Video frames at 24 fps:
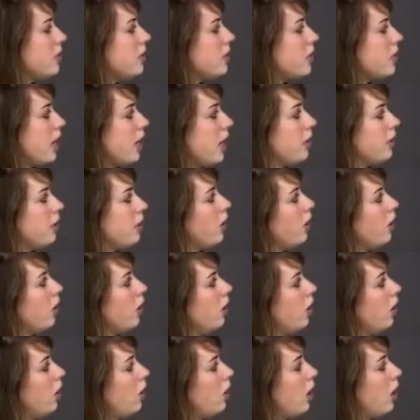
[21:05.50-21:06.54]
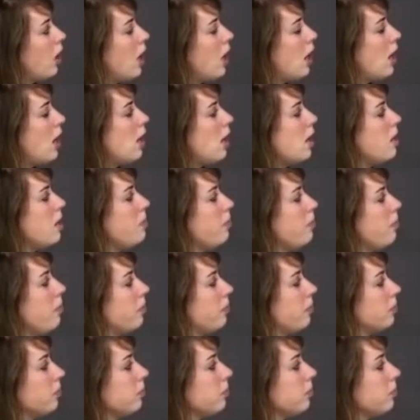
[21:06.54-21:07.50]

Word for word: and um,